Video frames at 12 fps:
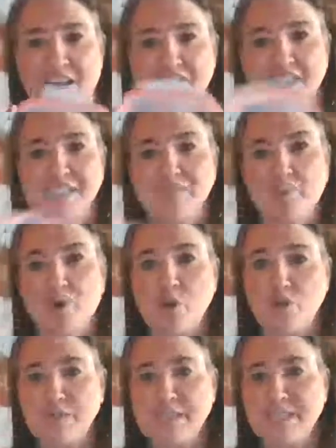It's
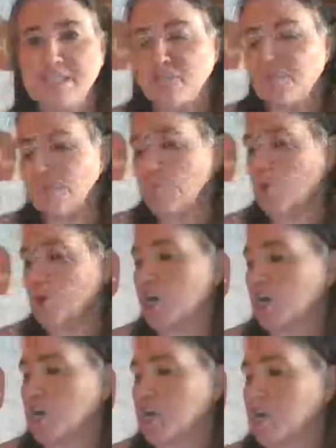perfect
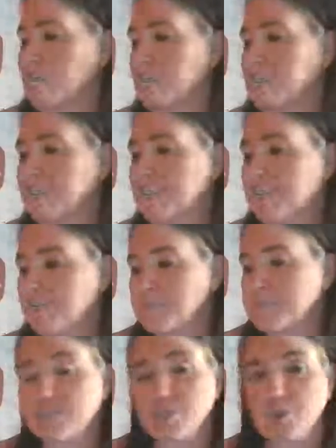for
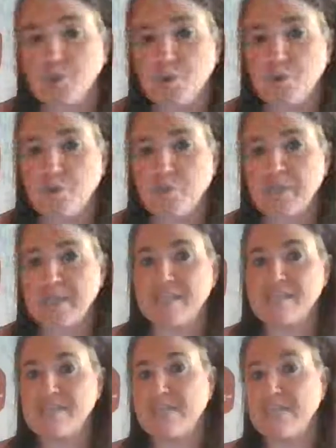dips too,
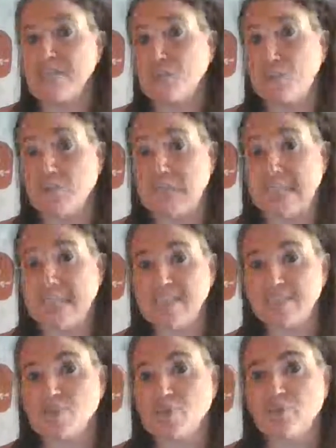because they don't leak.
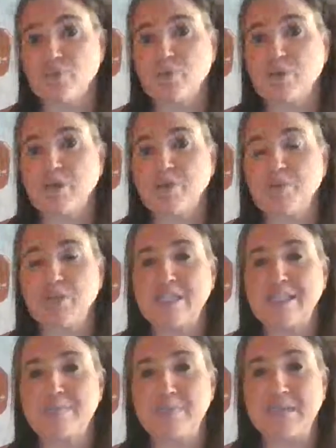So if you wanted to put
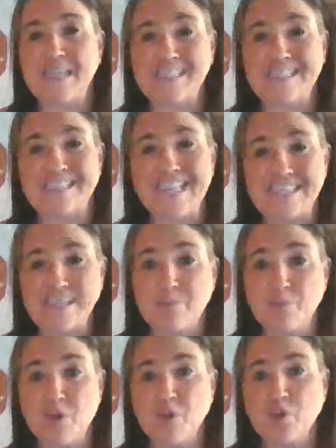a dip in it to take
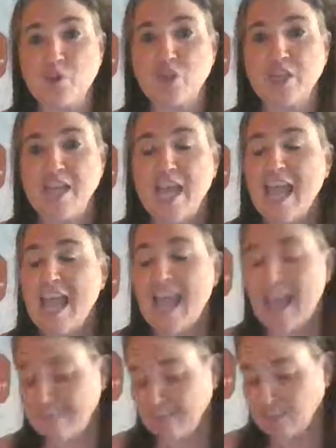somewhere, you could.
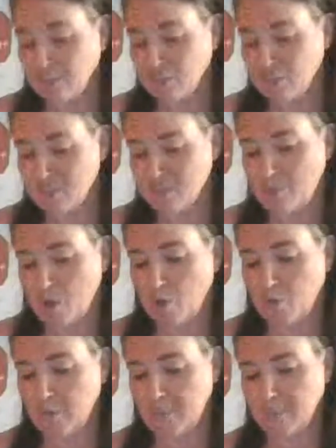And the little
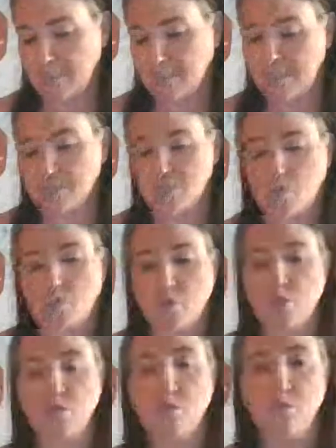small one is so
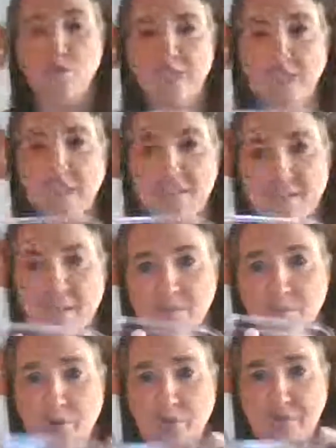cute. It's the
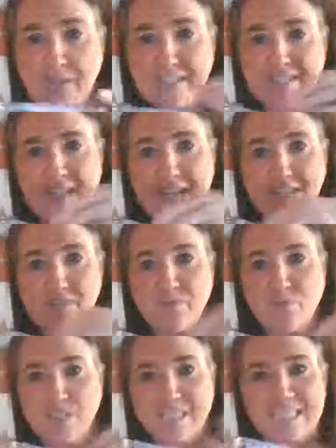perfect size
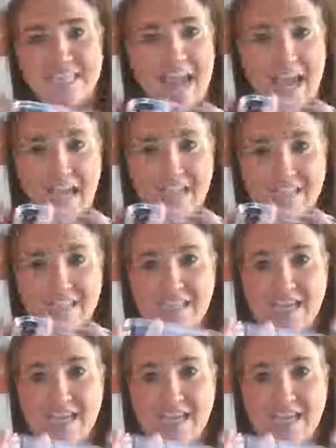for snacks.